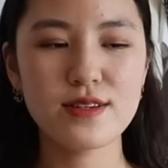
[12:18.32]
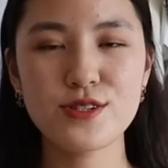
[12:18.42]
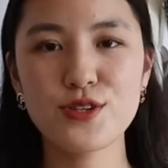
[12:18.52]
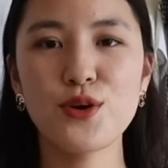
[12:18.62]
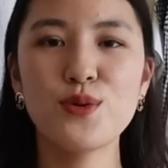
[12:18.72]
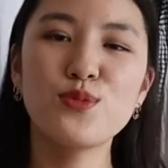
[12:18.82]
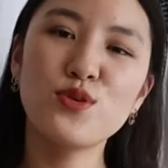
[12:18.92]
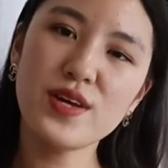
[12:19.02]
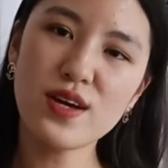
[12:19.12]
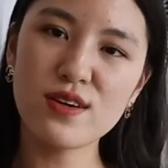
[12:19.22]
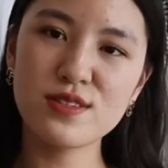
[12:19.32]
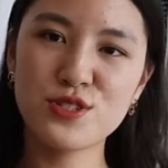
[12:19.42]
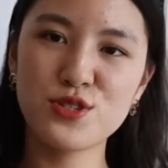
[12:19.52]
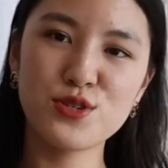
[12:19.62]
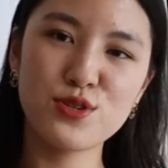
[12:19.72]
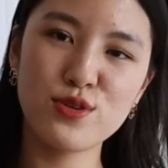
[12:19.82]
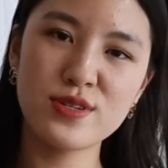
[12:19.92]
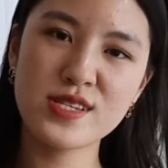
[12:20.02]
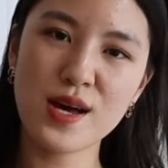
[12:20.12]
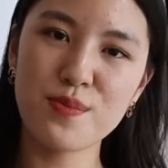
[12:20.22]
So moving on to
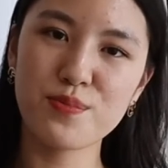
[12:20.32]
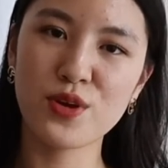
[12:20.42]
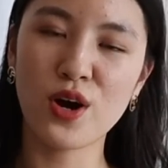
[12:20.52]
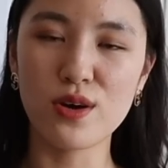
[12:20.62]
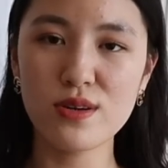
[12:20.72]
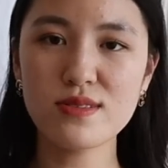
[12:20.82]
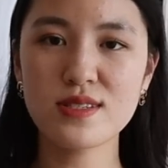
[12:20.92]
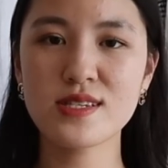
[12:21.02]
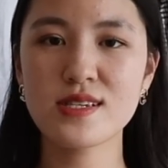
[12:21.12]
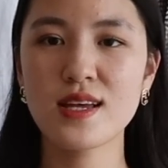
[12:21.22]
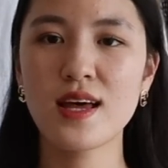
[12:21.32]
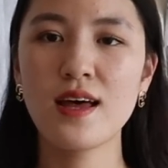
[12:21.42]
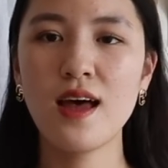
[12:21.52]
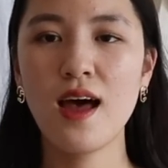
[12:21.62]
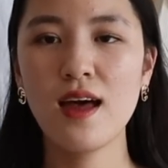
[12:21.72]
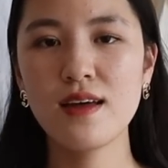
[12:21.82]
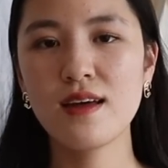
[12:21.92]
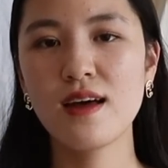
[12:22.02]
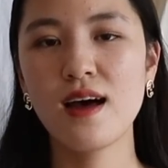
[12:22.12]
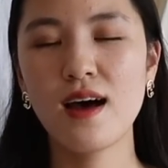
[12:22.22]
some coats.
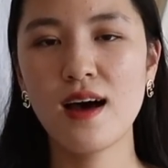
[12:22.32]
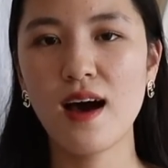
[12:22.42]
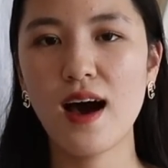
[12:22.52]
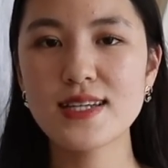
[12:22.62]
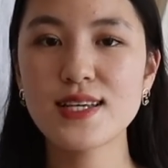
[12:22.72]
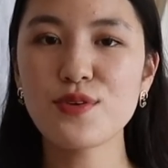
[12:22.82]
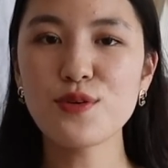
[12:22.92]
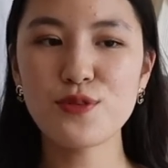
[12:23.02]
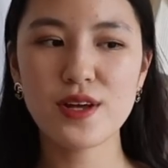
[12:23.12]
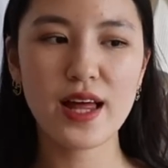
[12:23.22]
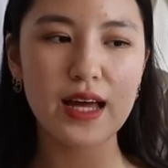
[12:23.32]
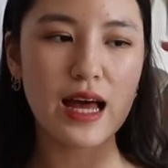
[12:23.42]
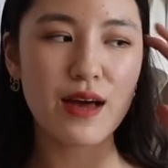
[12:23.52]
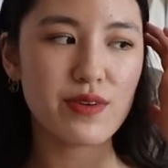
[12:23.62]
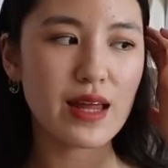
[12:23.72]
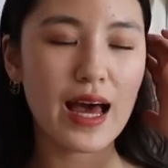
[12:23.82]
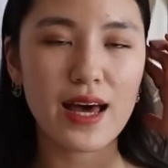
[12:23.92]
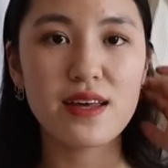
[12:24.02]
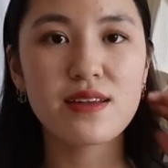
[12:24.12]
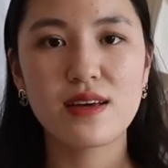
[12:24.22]
I definitely feel like I haven't
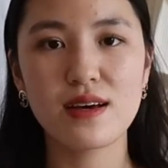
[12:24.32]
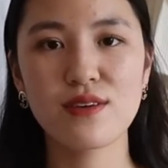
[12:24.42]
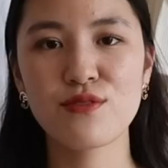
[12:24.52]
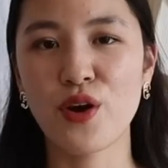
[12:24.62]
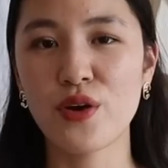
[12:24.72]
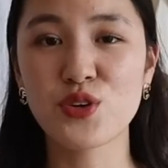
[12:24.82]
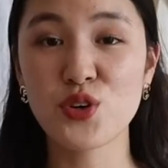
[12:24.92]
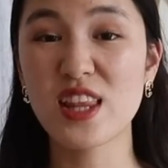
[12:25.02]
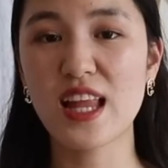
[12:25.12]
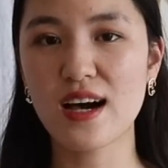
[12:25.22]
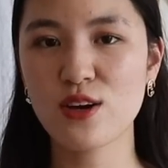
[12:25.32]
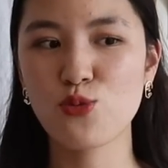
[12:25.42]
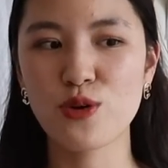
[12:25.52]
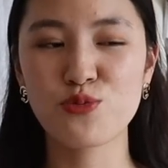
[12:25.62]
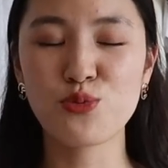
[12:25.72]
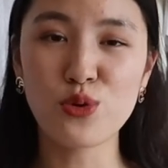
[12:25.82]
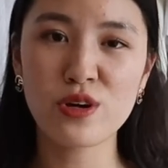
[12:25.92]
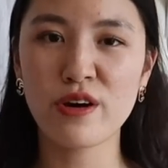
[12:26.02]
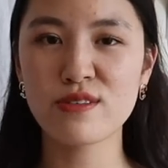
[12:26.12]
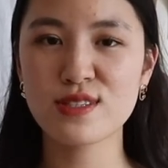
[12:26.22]
had very good luck with wool
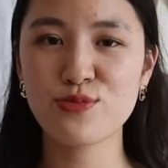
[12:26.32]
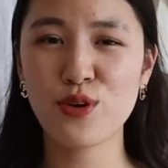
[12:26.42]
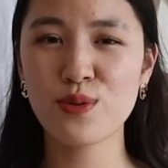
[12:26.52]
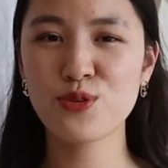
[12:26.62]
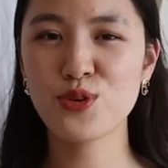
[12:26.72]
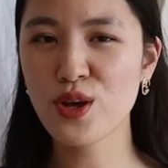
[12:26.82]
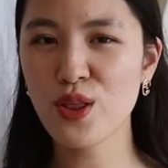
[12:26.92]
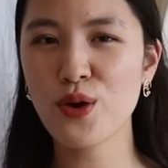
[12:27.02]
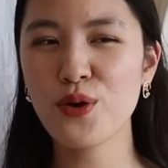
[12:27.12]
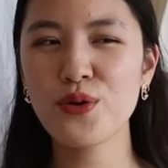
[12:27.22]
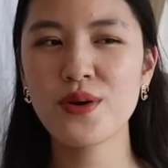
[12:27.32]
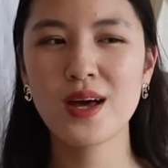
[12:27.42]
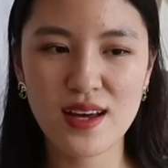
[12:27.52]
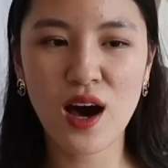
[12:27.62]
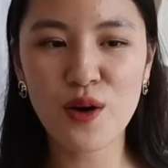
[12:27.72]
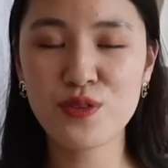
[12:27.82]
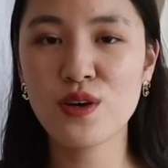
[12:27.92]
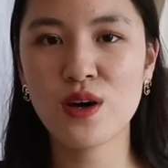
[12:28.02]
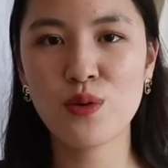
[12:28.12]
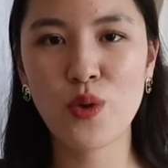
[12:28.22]
coats from Uniqlo.
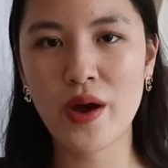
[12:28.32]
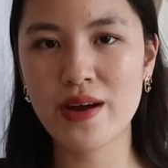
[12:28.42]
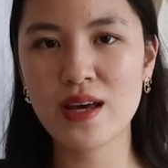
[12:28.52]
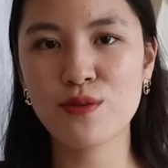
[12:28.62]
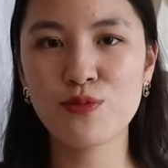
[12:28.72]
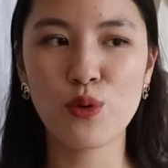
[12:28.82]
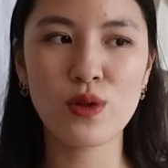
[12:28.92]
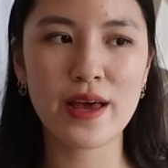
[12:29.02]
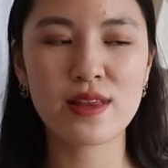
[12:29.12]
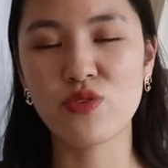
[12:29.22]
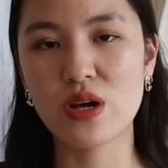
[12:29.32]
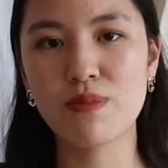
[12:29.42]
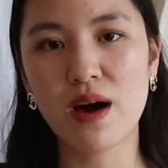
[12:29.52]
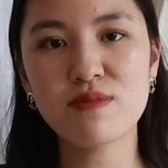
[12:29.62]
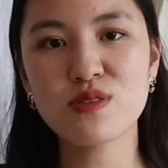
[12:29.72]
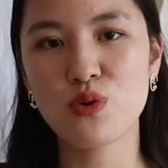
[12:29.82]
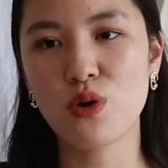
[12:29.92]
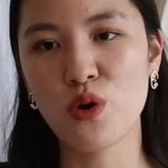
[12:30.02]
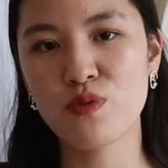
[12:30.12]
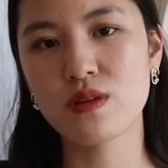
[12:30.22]
After wearing it for like 3 months
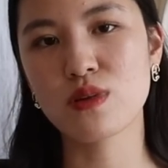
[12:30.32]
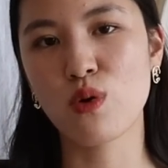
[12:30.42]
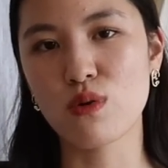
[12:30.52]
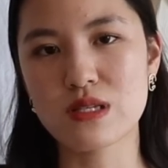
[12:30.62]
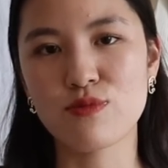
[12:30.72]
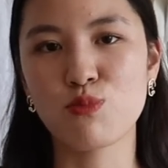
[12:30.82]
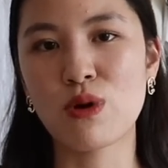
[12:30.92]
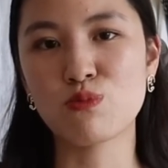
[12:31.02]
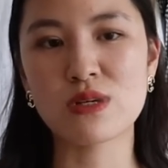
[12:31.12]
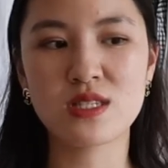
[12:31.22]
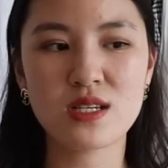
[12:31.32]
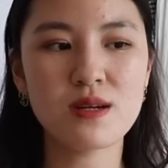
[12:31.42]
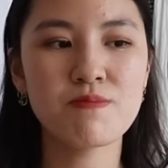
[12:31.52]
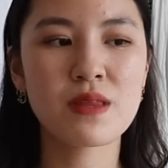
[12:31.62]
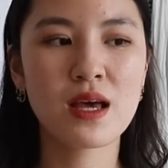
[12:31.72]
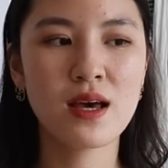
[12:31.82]
or over the course of one winter,